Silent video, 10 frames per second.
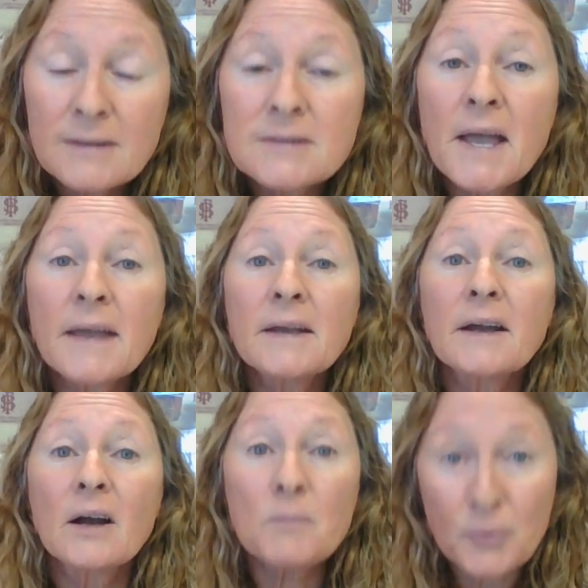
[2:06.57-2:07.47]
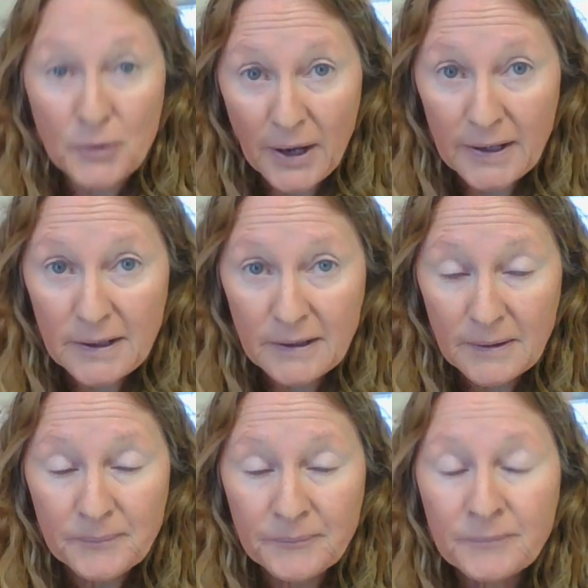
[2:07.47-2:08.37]
take a break
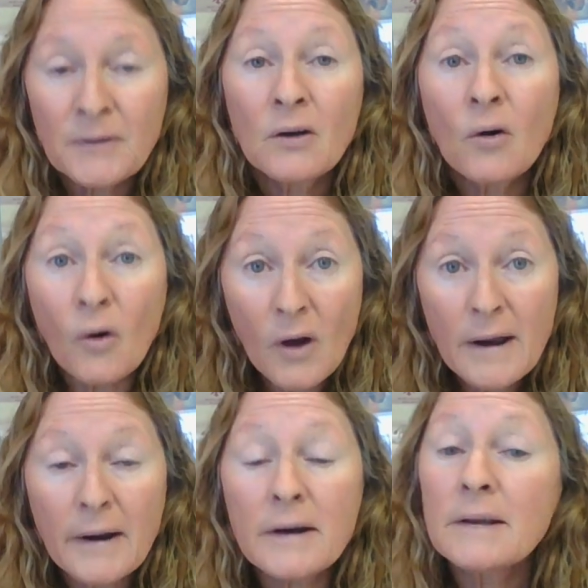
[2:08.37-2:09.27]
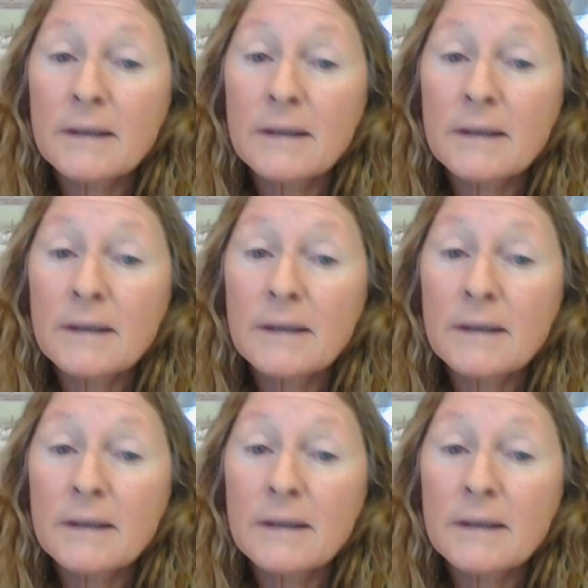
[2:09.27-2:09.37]
or